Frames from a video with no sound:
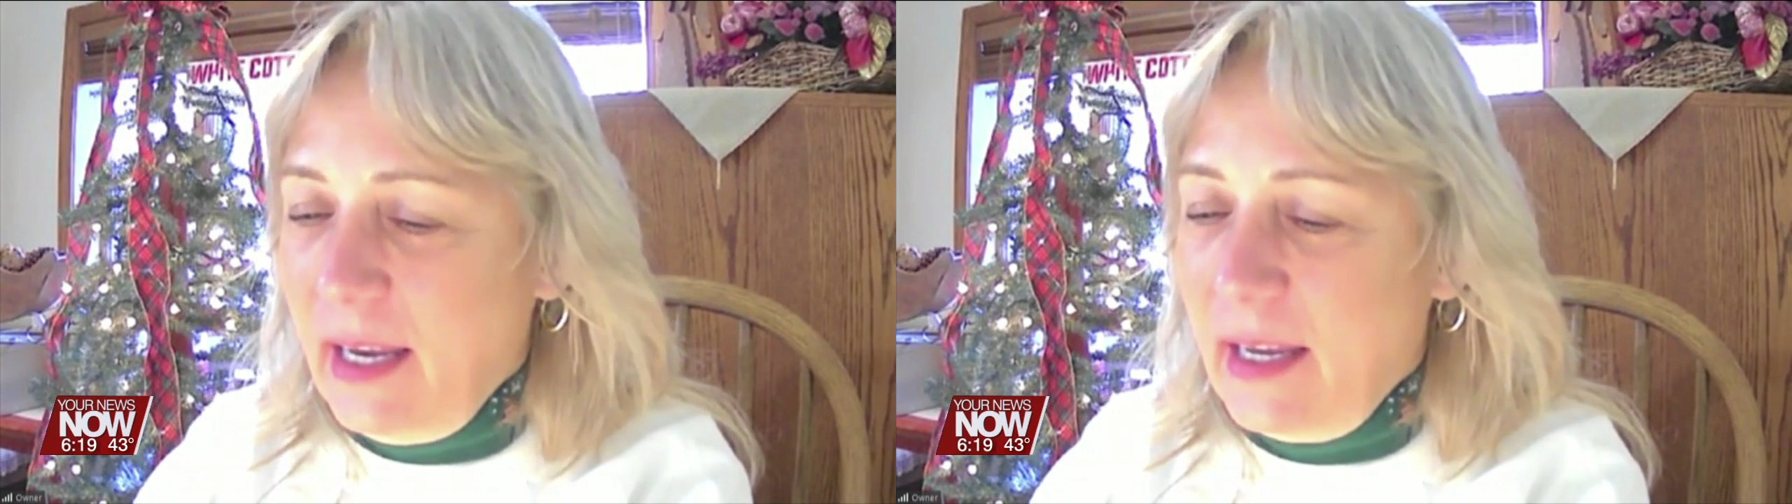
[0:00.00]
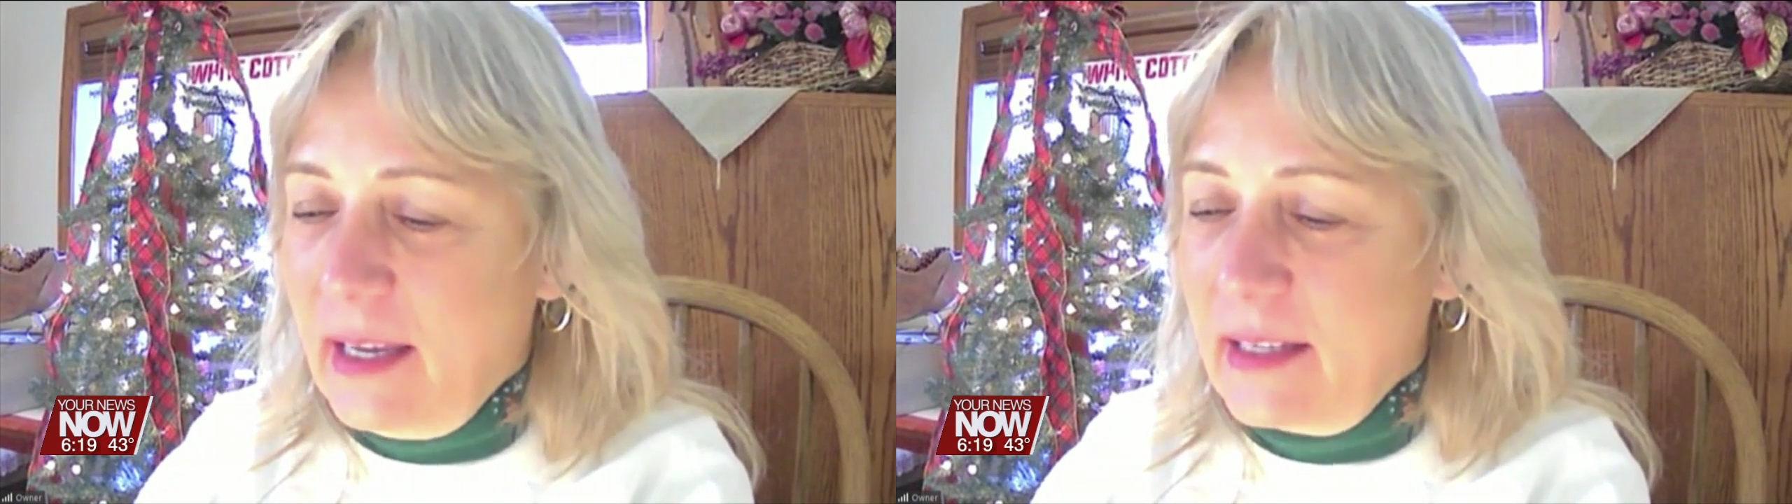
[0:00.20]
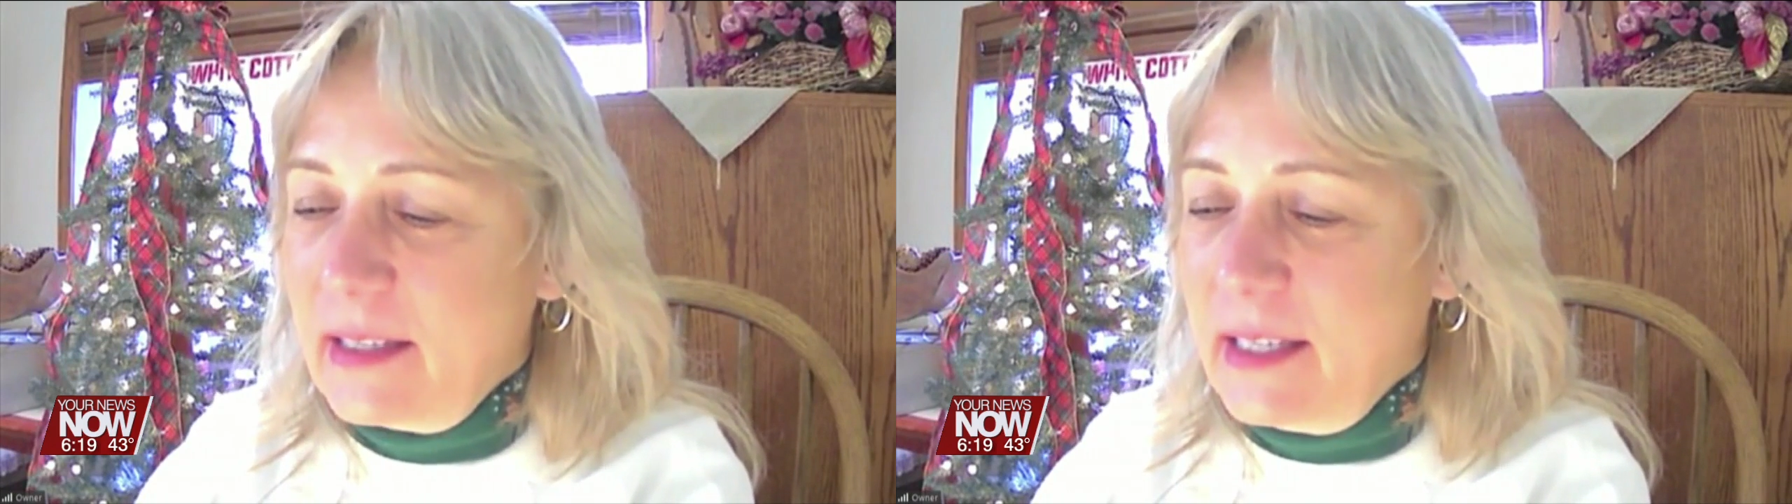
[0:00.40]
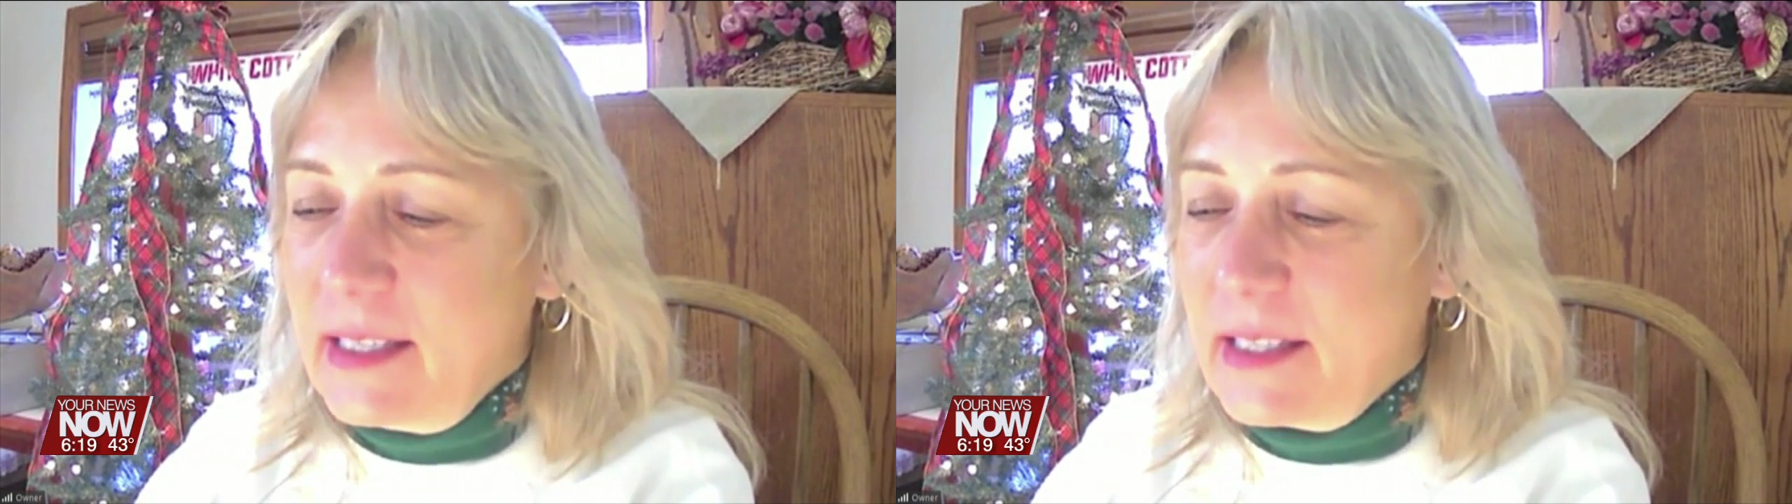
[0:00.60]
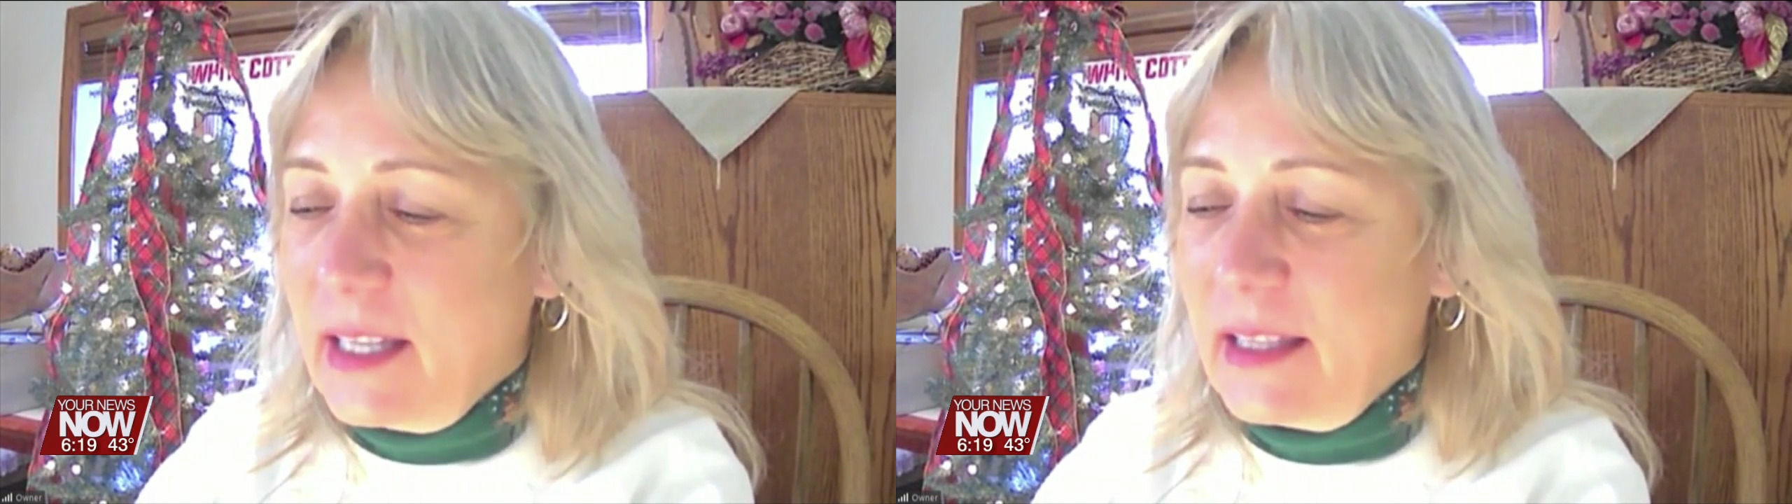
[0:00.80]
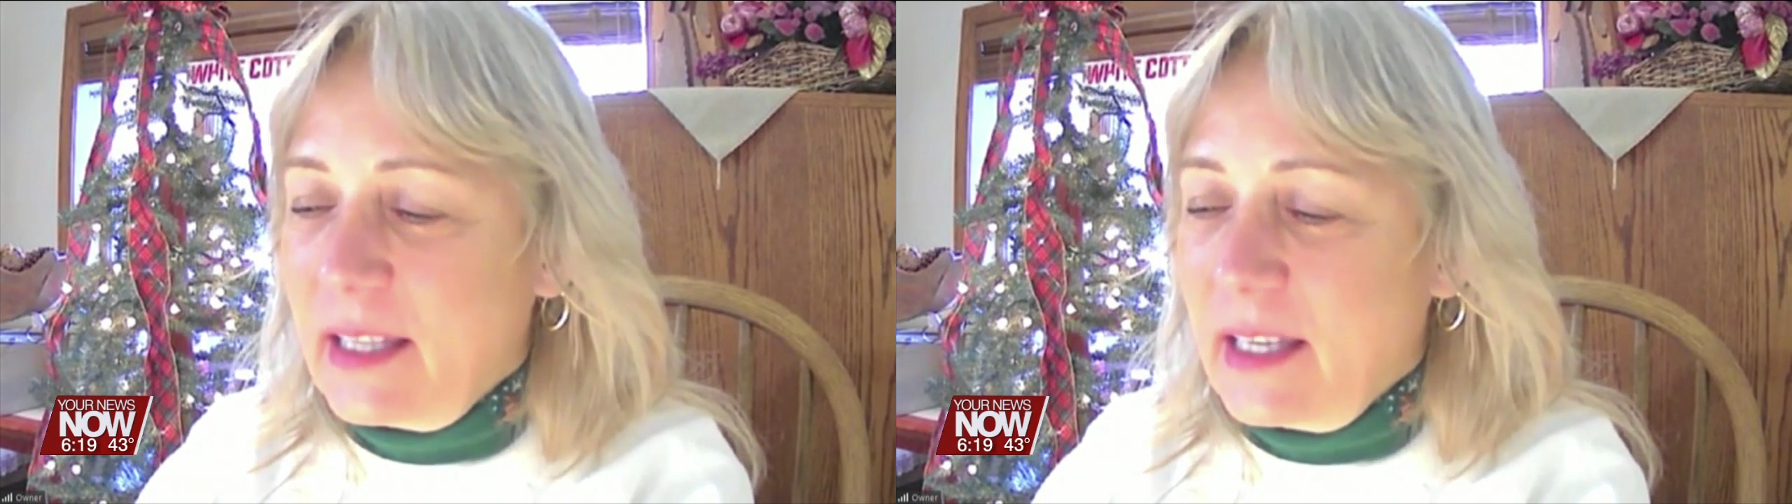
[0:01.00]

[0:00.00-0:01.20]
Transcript: And he said